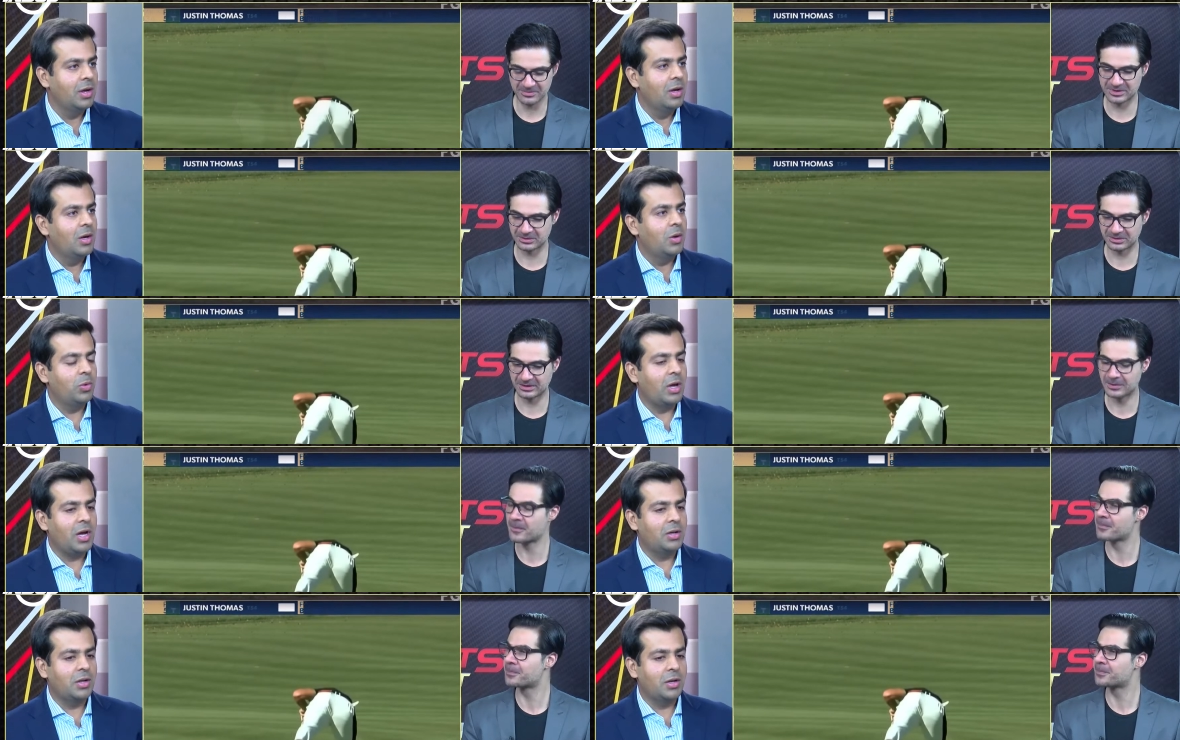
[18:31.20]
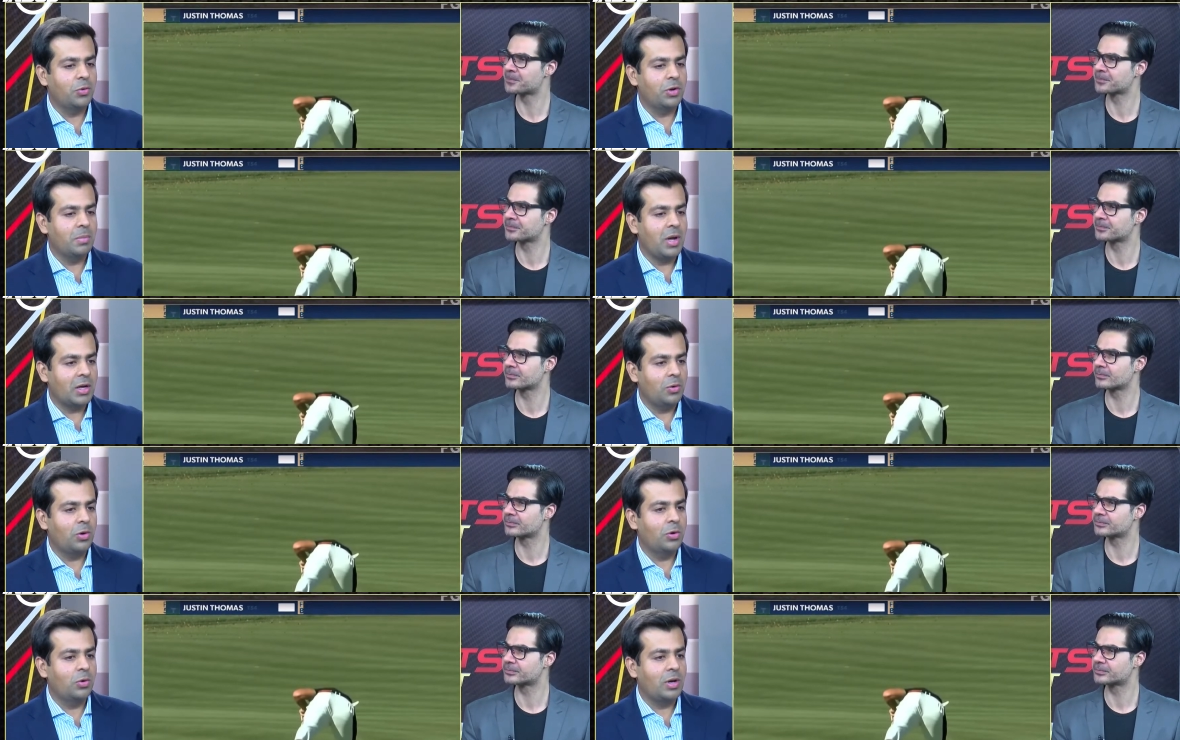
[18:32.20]
Speaker 1: Absolutely. We had Rory
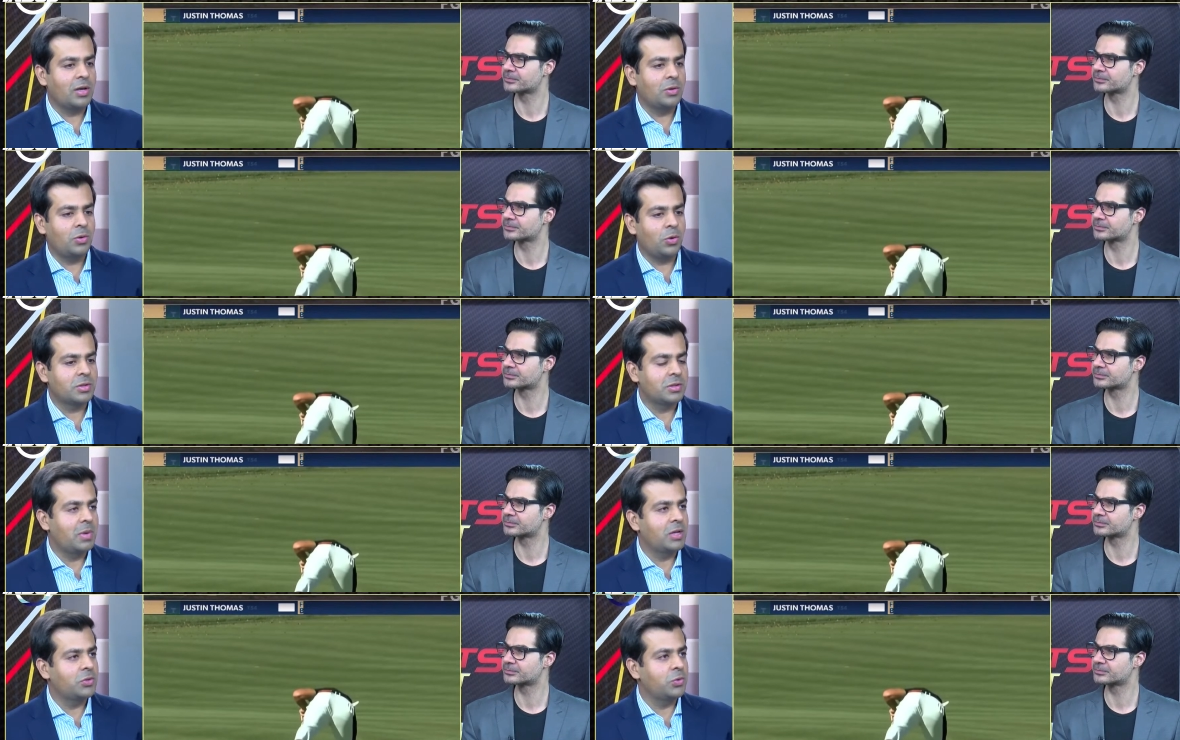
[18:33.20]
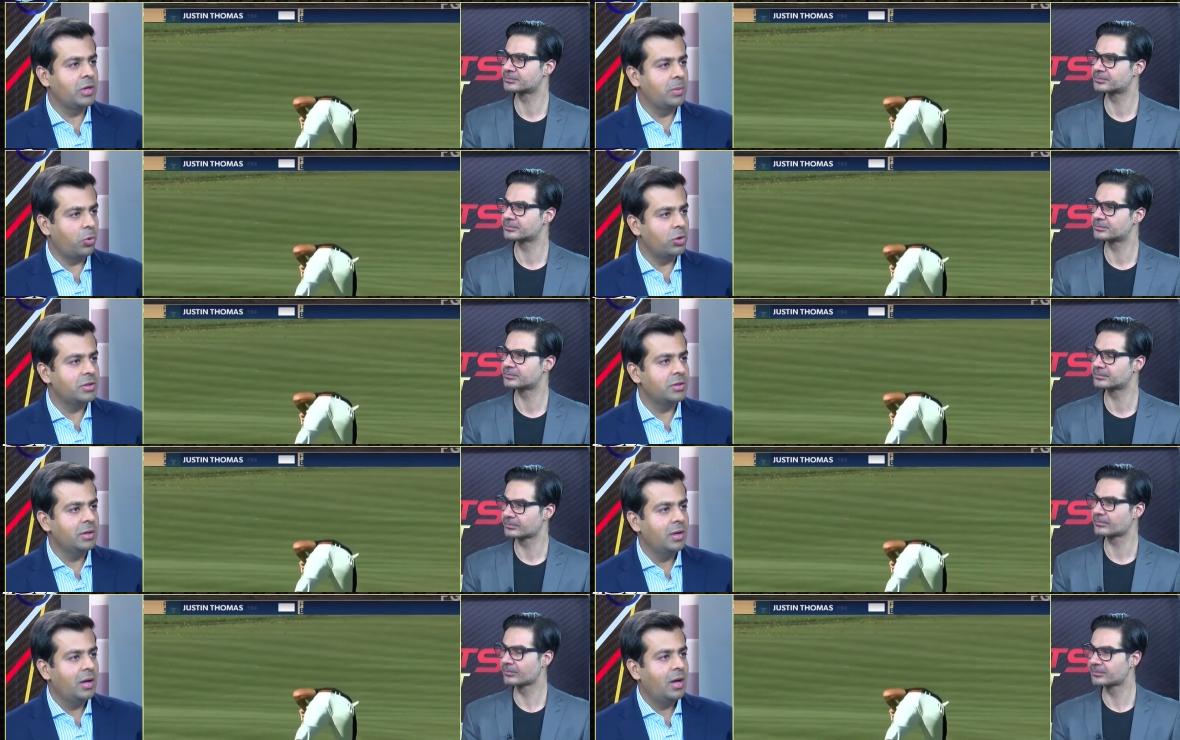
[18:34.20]
McIlroy, who lost his match to Ian Poulter,
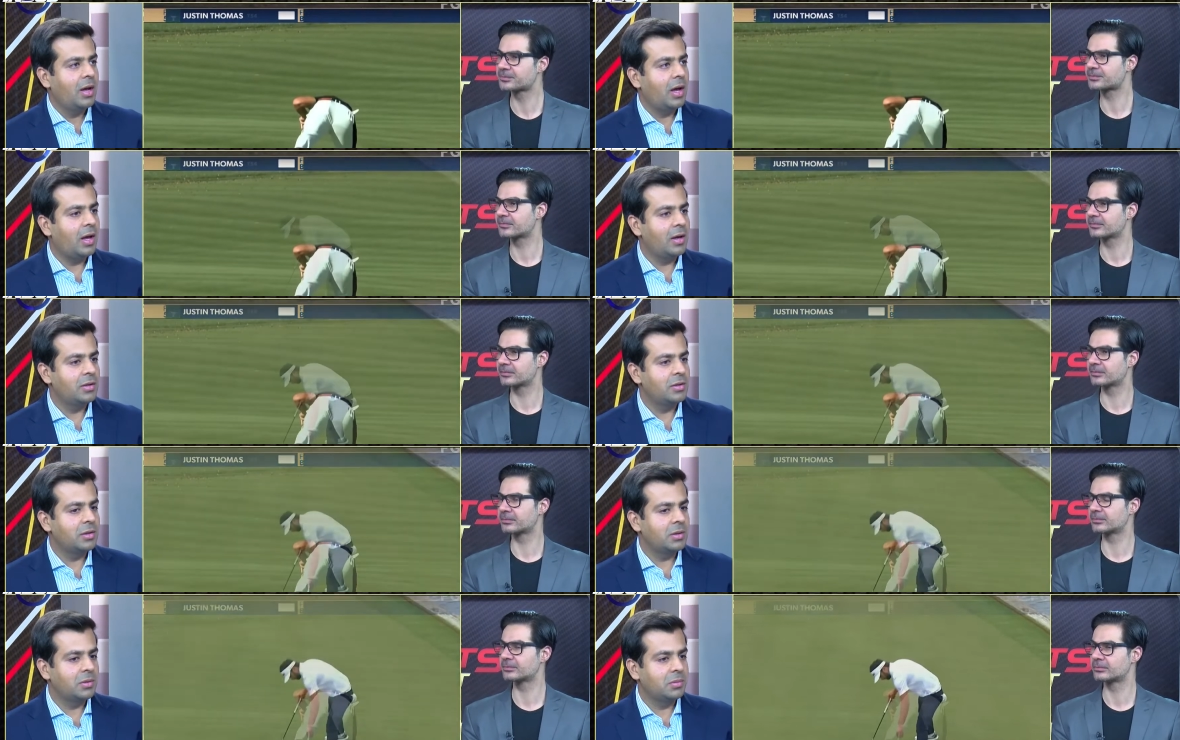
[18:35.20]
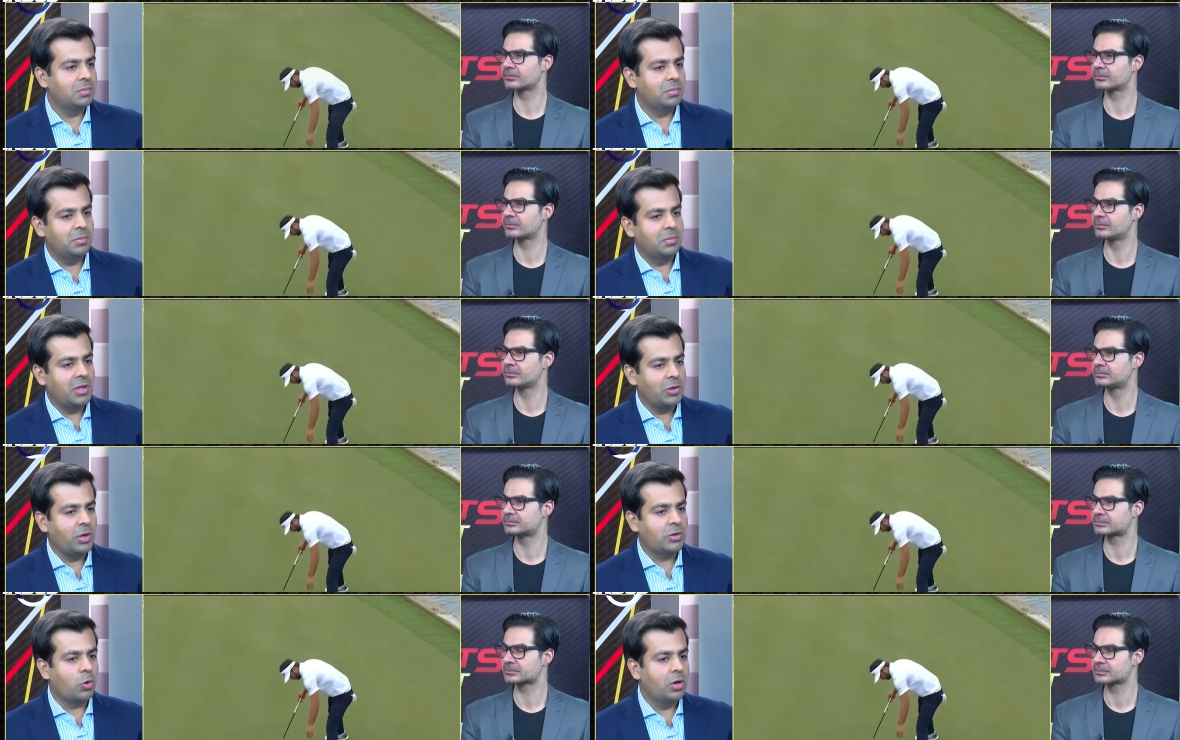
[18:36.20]
and then you
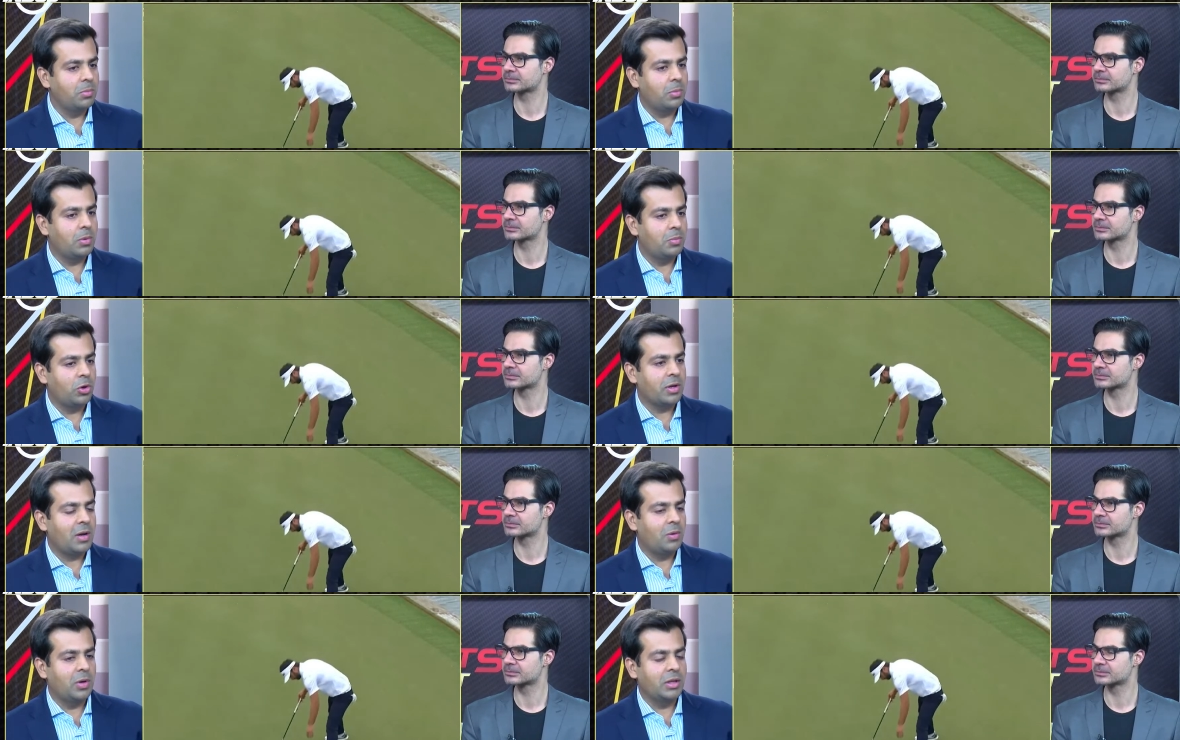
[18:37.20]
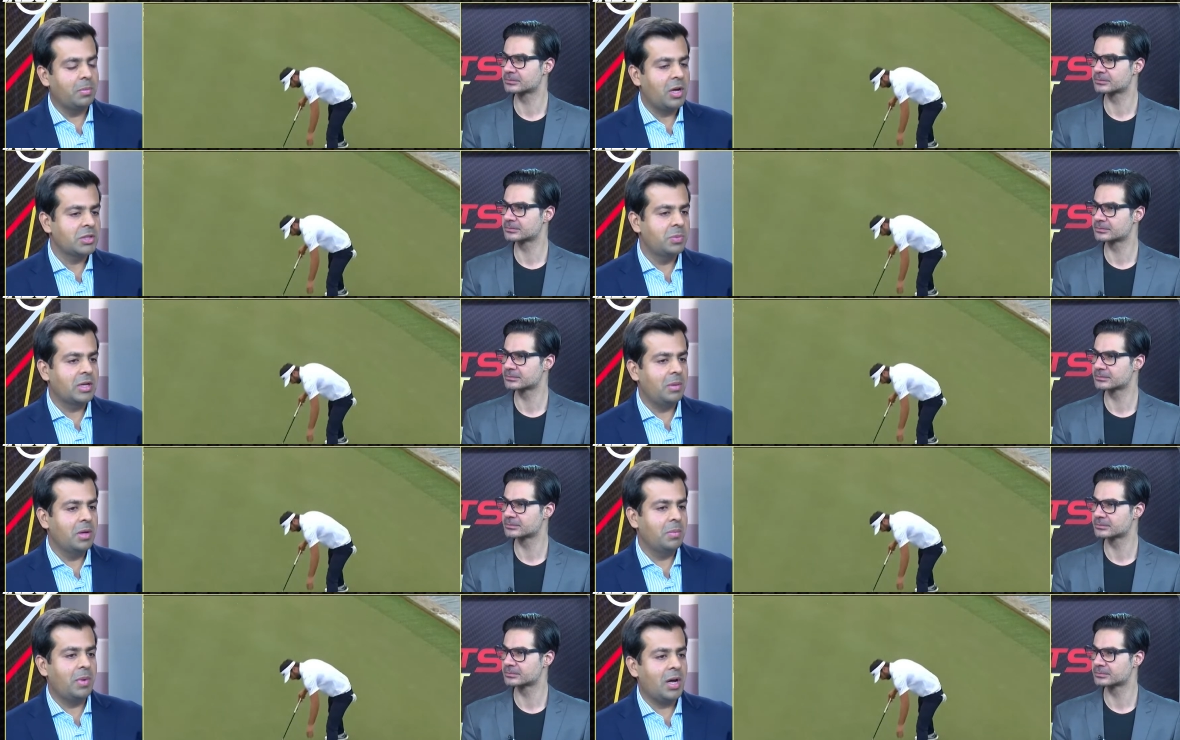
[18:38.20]
had Colin Morikawa winning the match. But
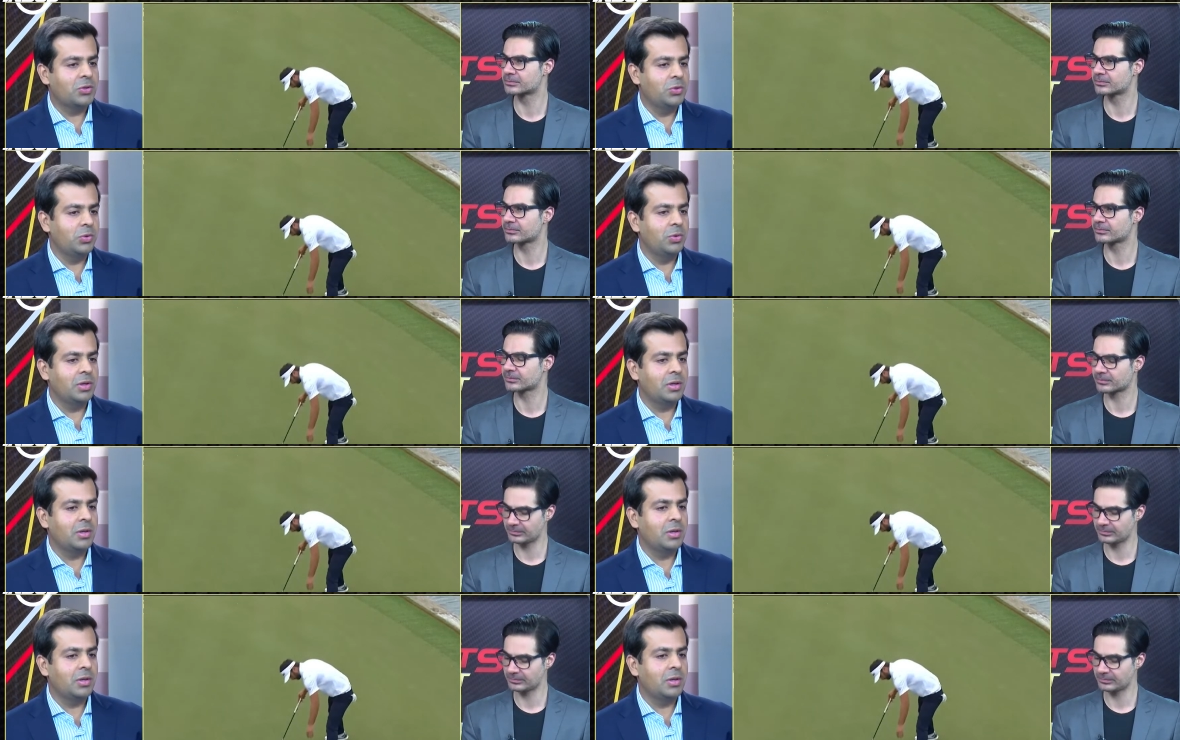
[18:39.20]
coming back to